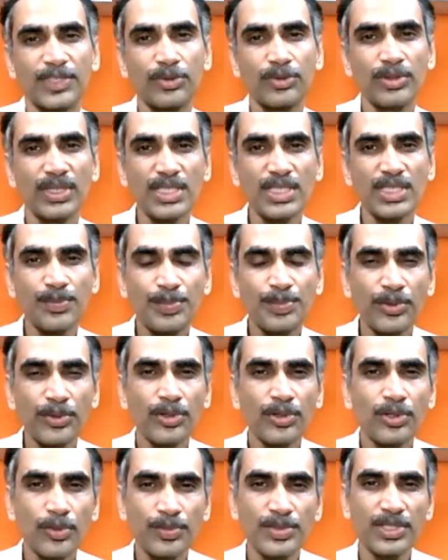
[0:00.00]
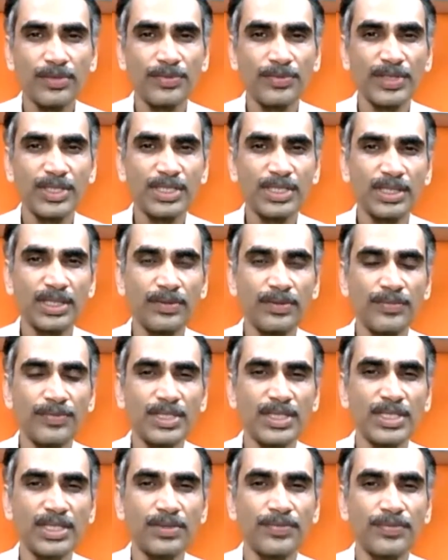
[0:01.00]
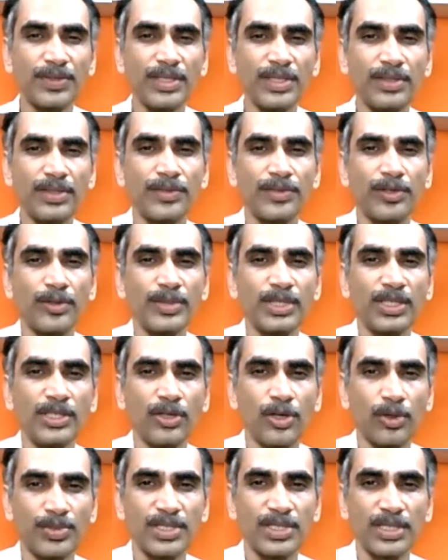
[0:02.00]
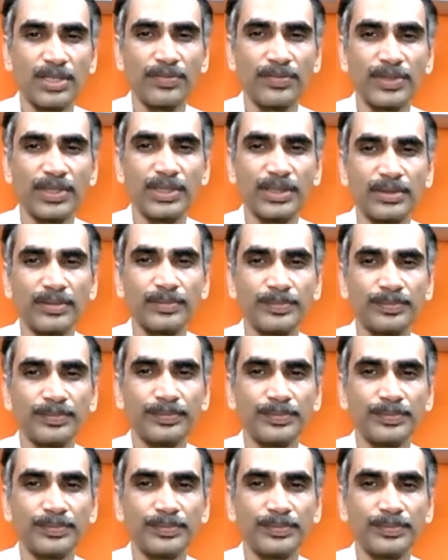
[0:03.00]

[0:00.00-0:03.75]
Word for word: So, this pure observation, which is free from the observer,